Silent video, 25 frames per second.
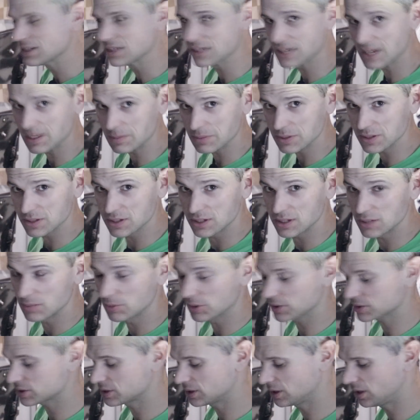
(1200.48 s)
to keep this
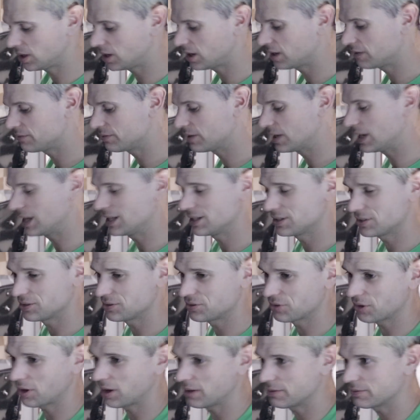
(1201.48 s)
gearbox alive and to
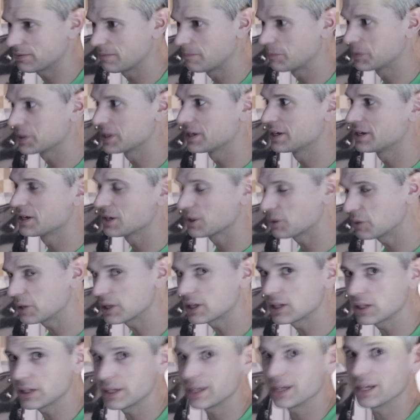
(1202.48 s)
drive
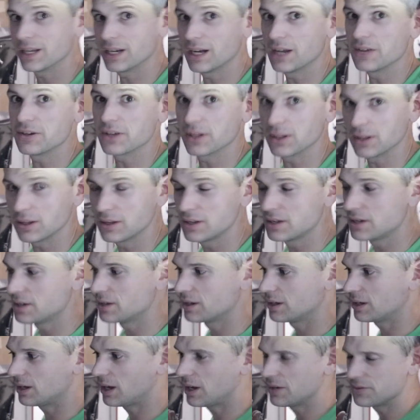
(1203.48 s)
quickly and under
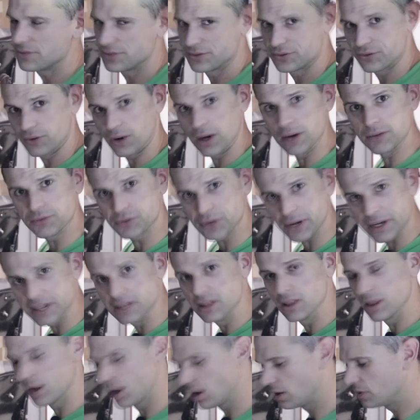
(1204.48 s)

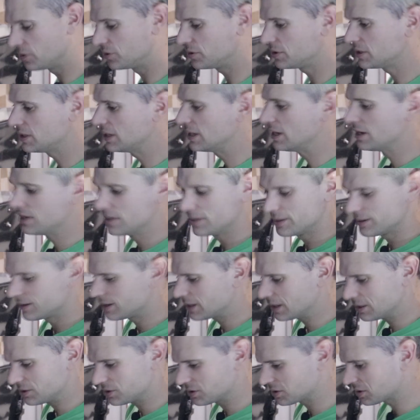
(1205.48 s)
drivetrain load.
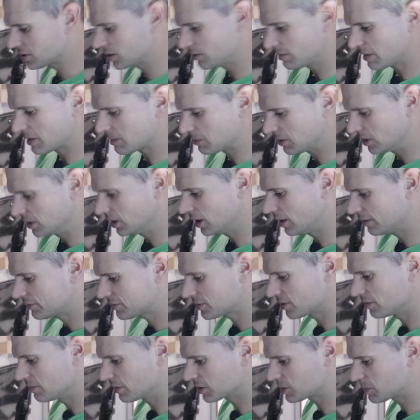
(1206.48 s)
It's just going to make my life
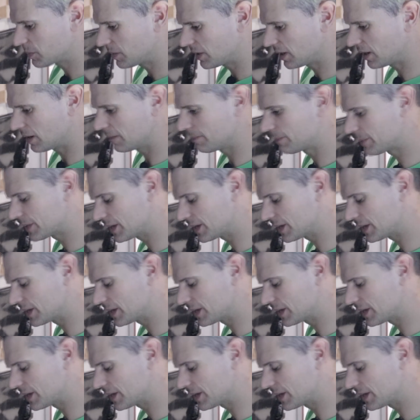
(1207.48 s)
so much better.